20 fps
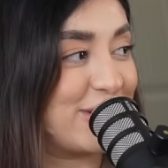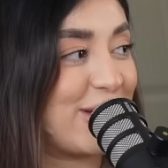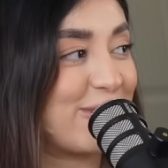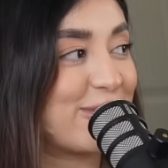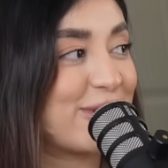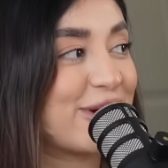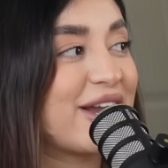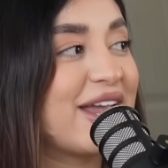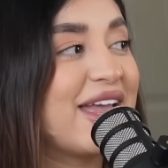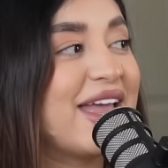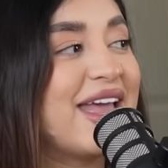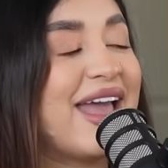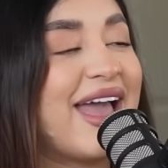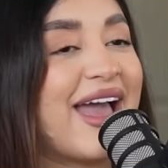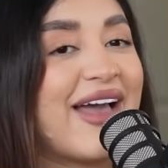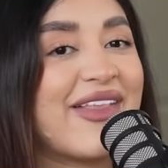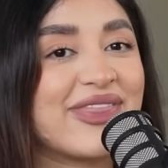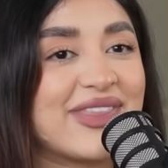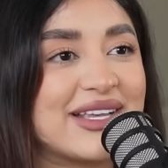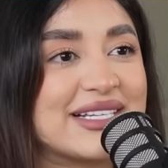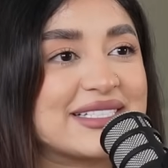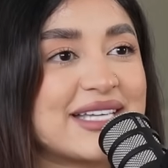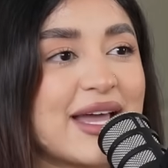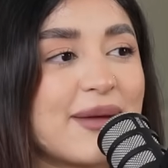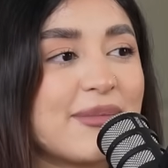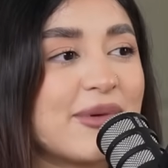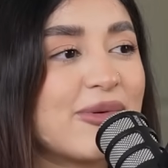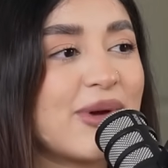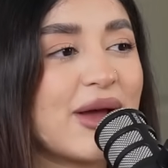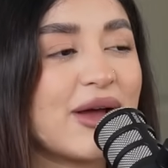shower. And this
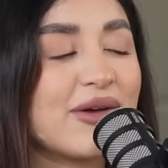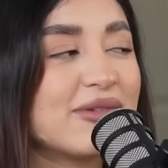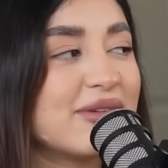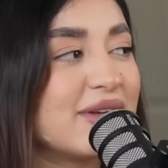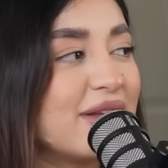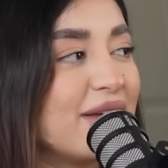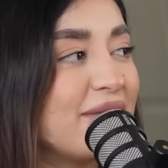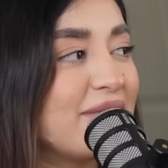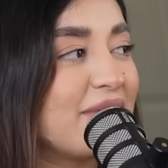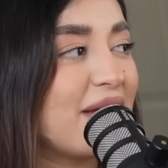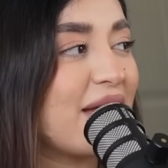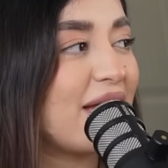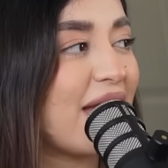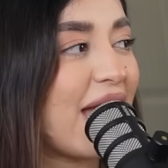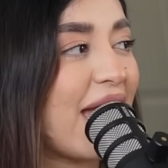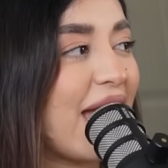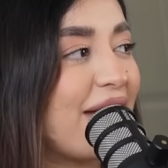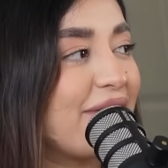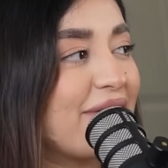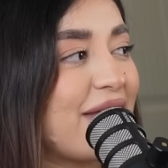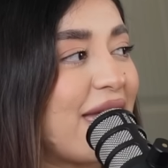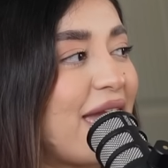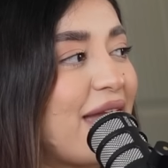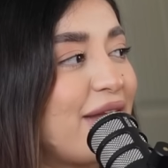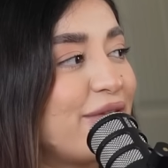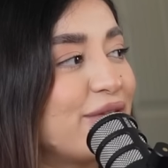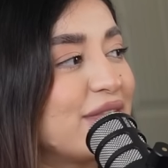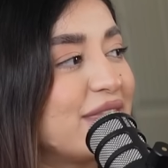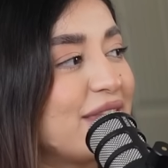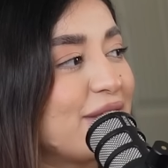time around, I have
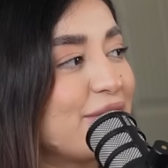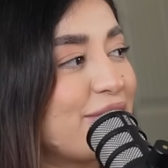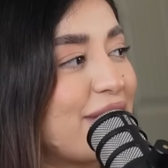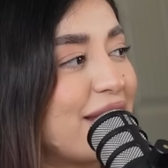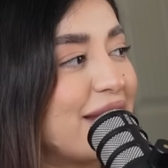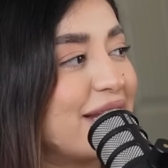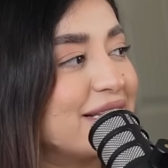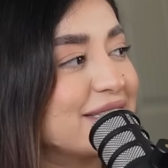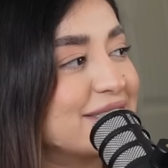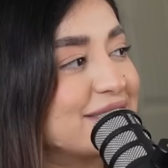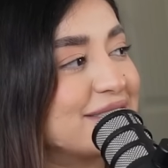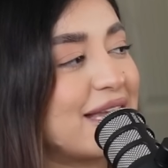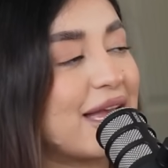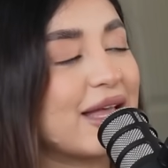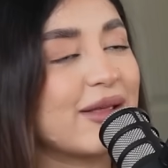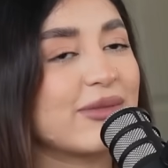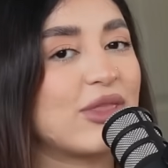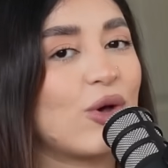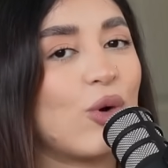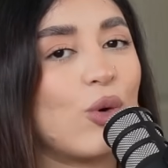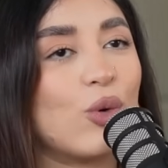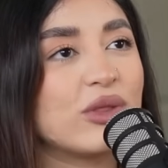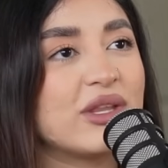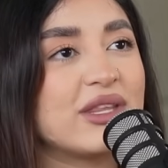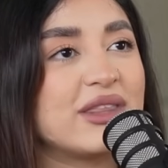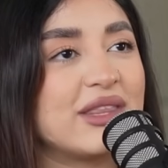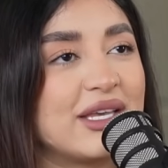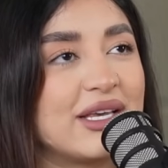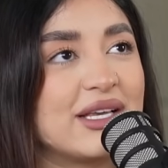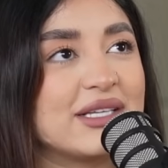everything ready and set. The
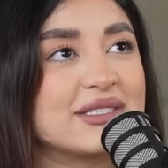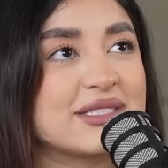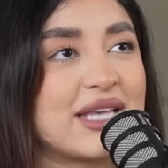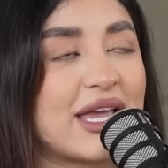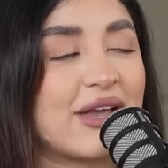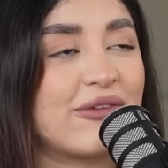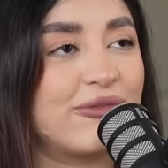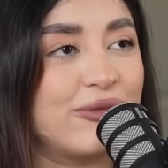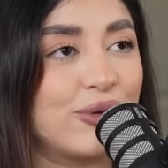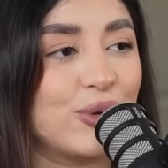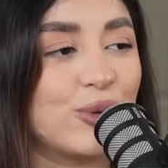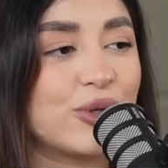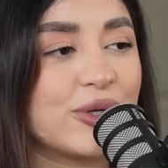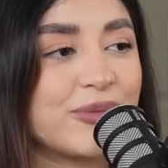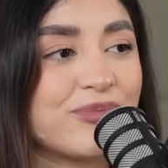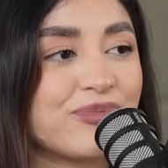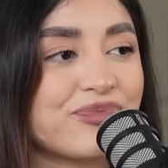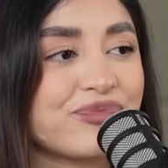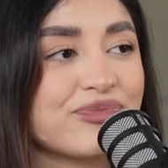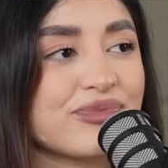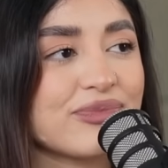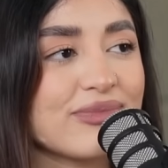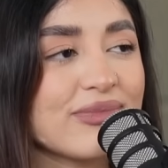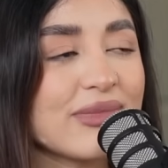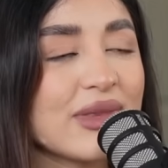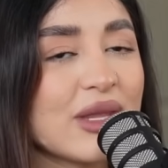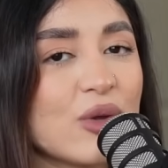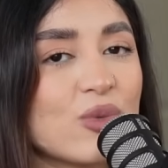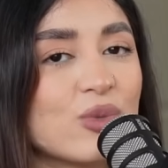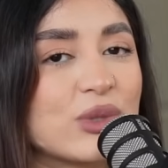only thing is like food,
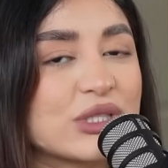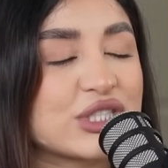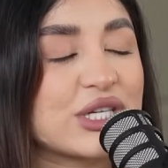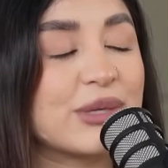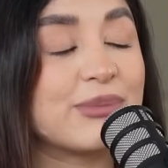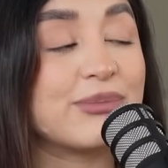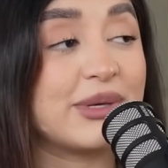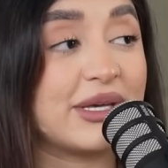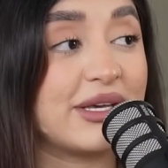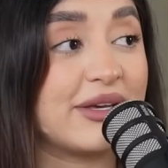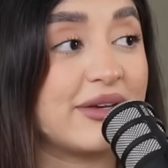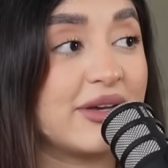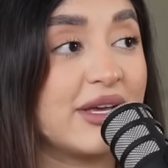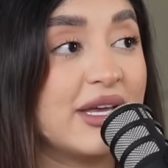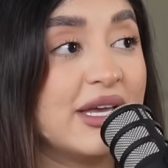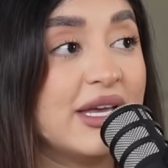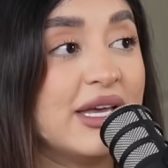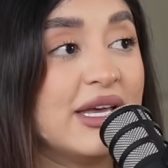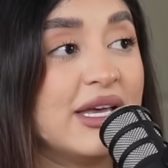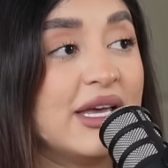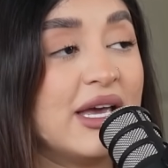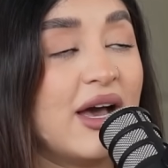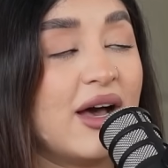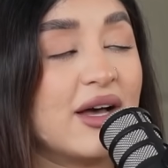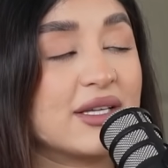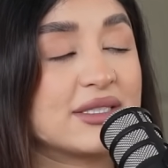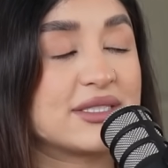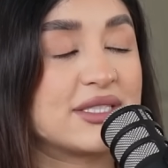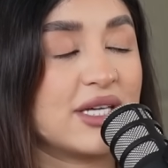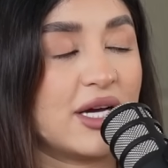food, which can be
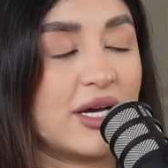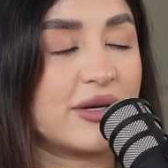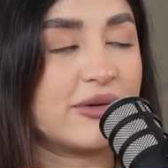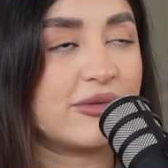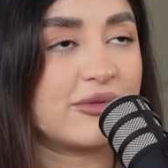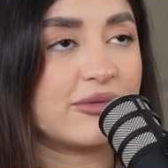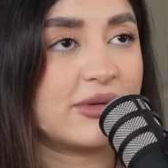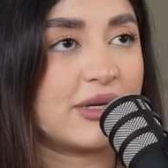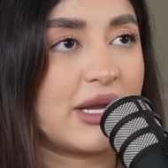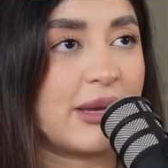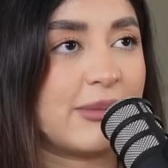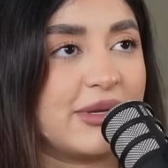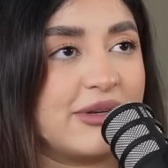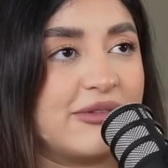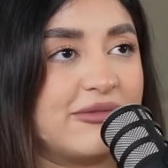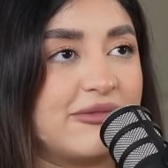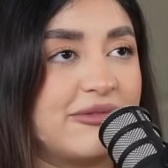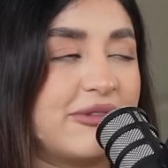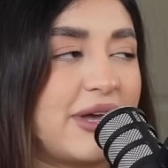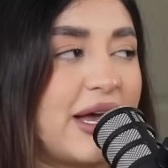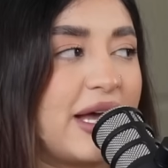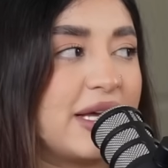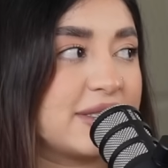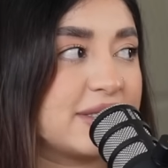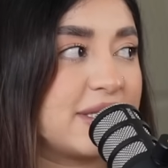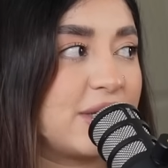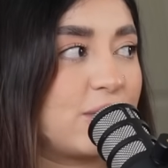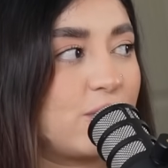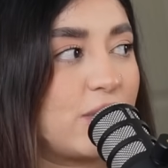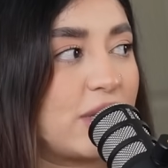done. I mean,
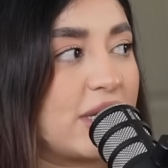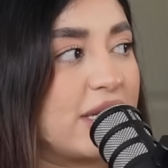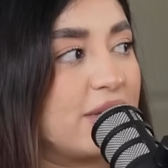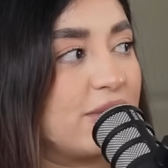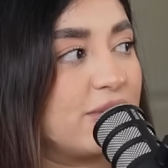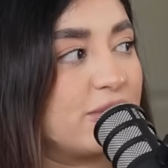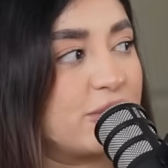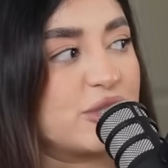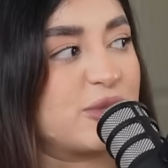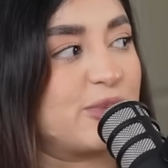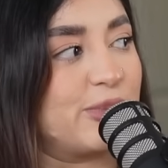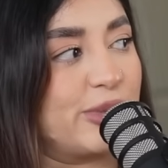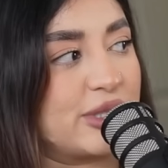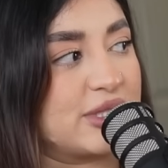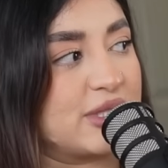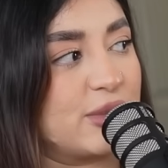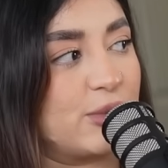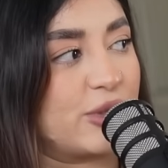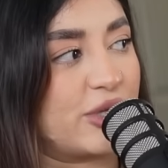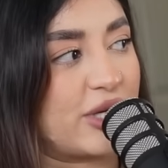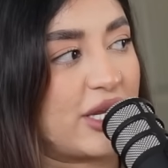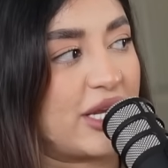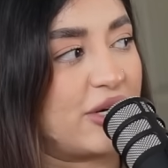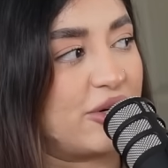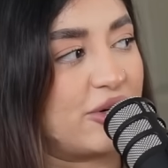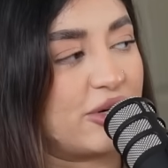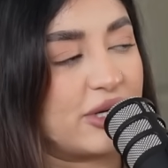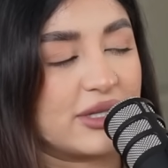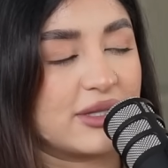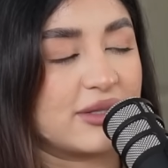fast. Like we can just book someone to
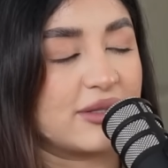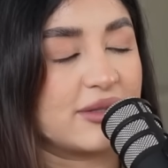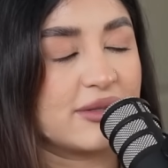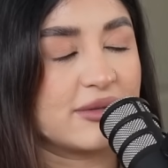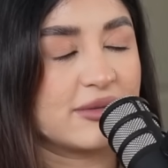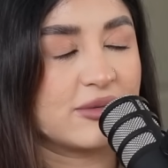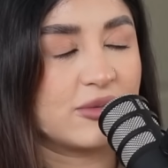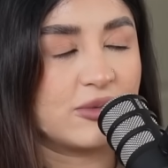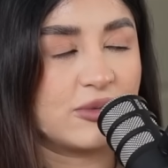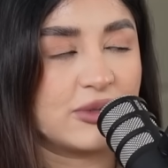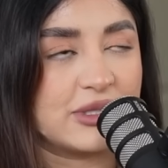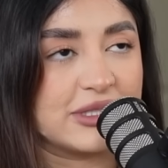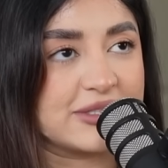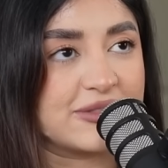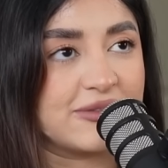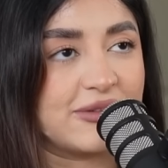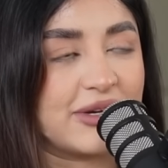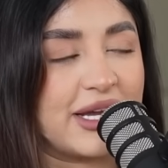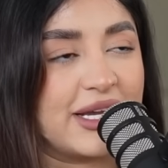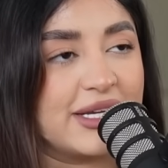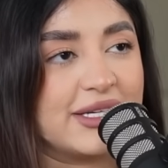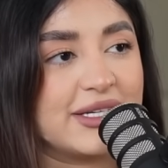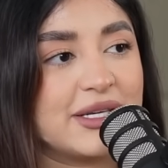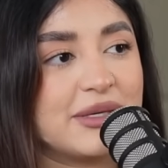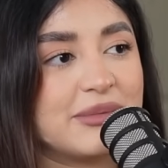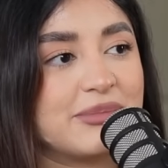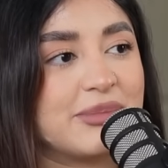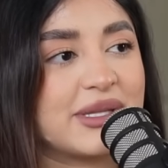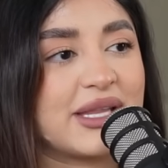cater and it's fine.